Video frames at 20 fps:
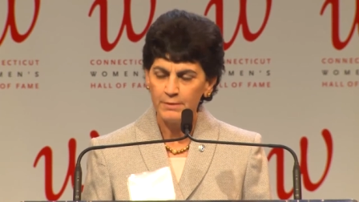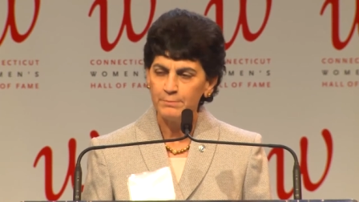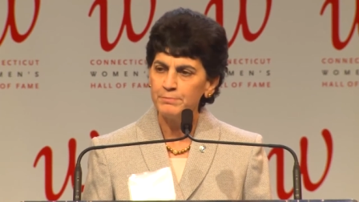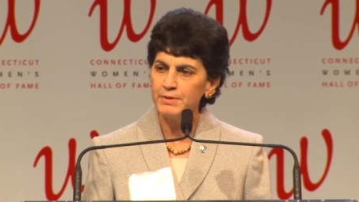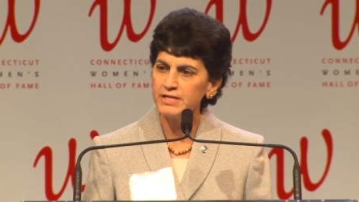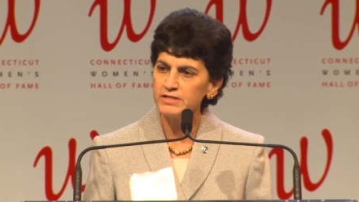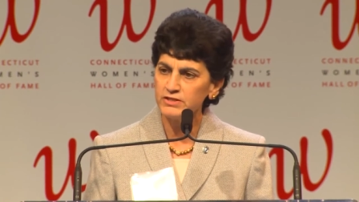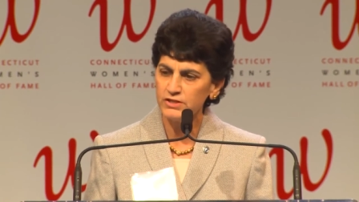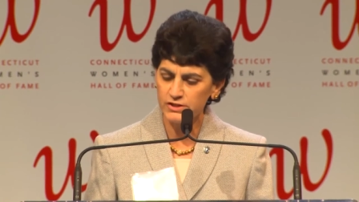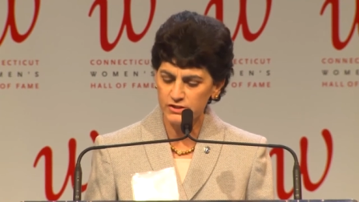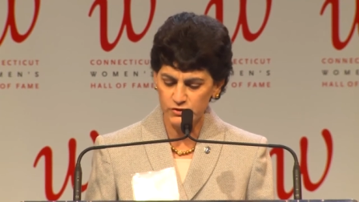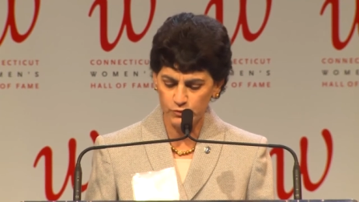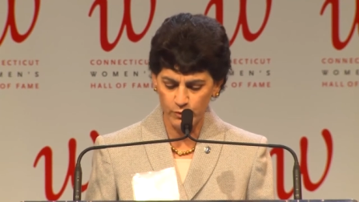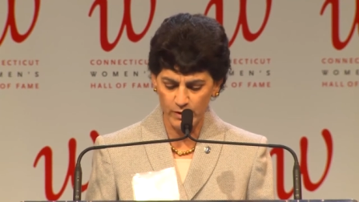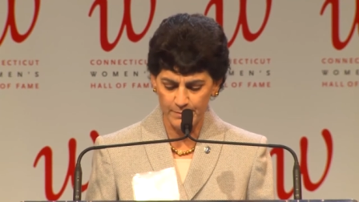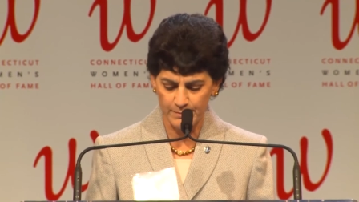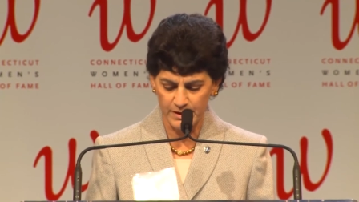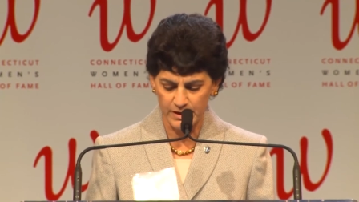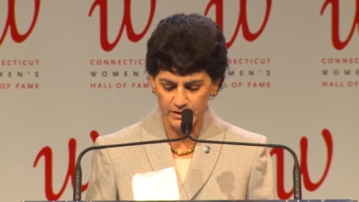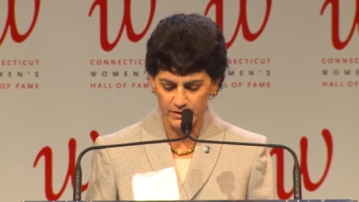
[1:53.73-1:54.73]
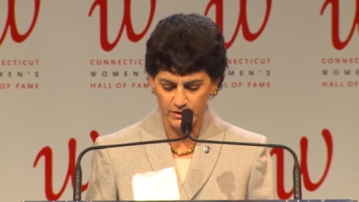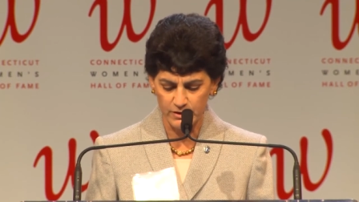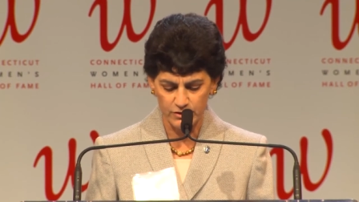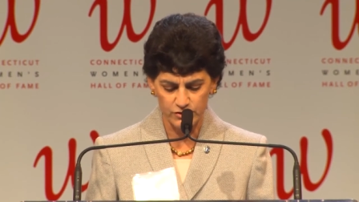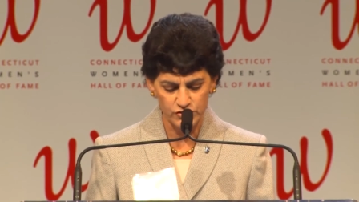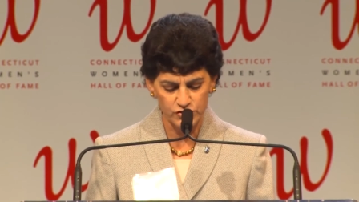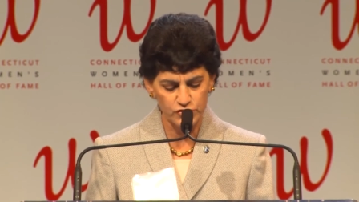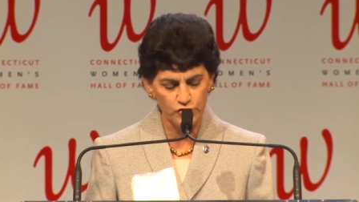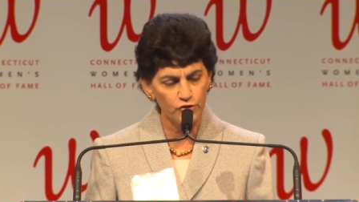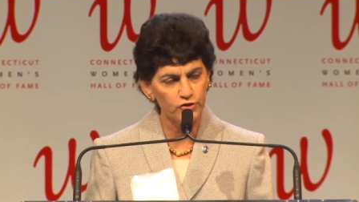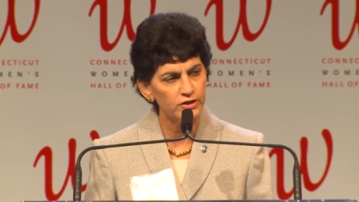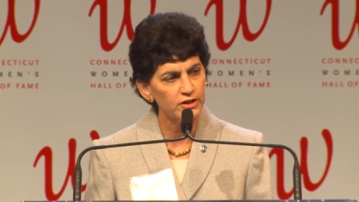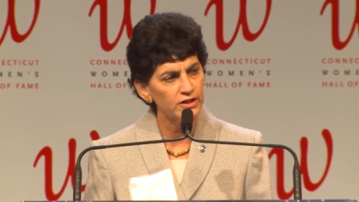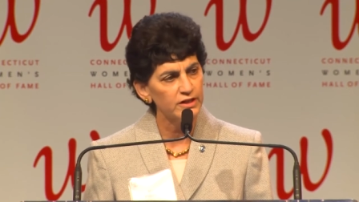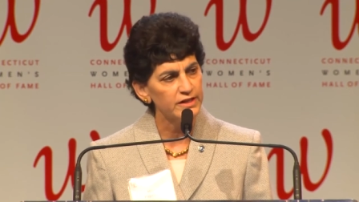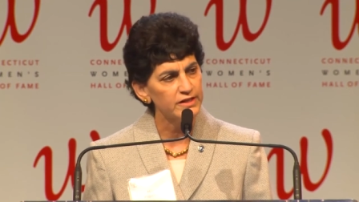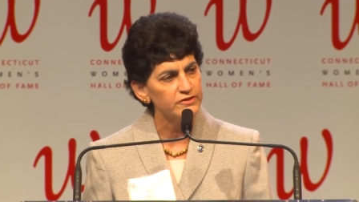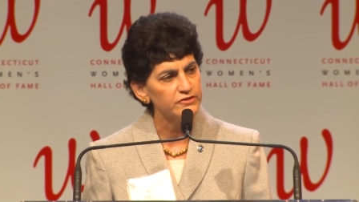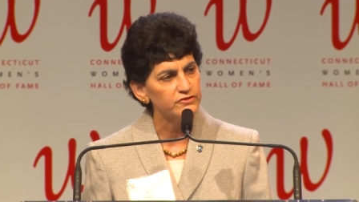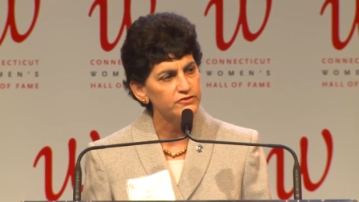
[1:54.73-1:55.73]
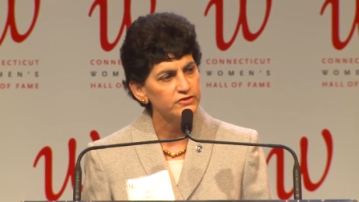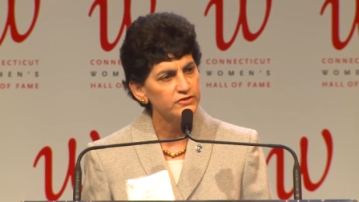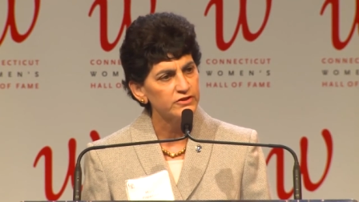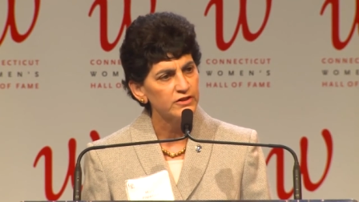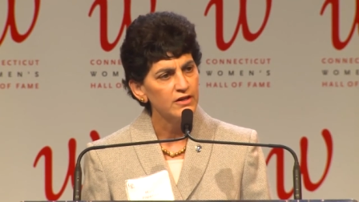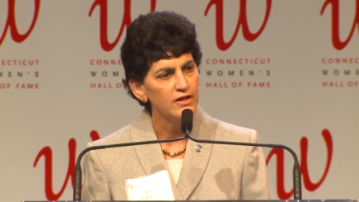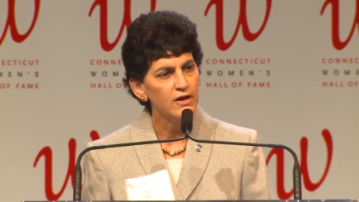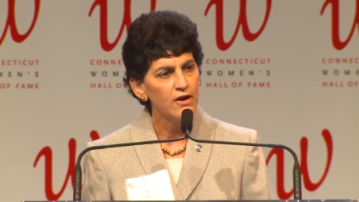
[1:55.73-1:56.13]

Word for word: businesswomen, journalists,